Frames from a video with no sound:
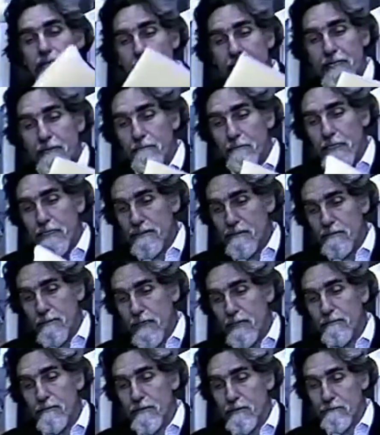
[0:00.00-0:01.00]
take a piece of
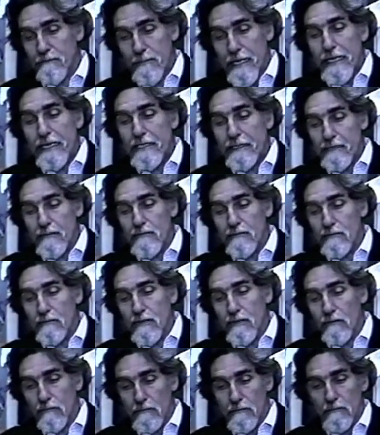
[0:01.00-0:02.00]
paper and make it into a
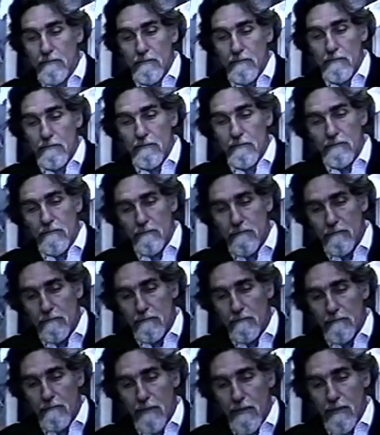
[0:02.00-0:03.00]
cone.
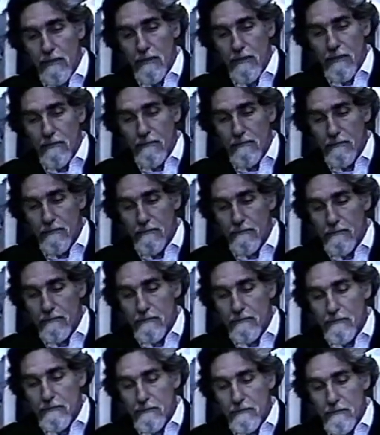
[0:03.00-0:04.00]
And to
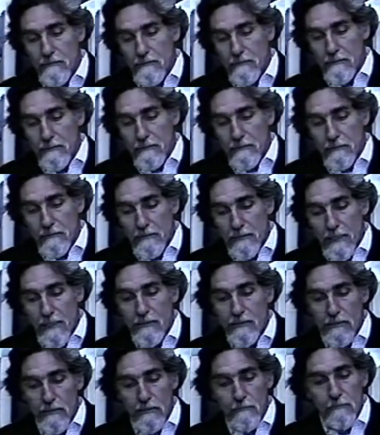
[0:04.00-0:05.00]

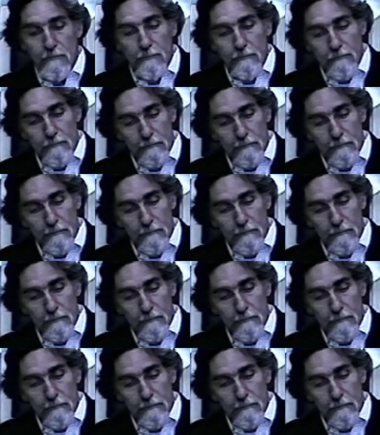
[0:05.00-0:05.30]
actually,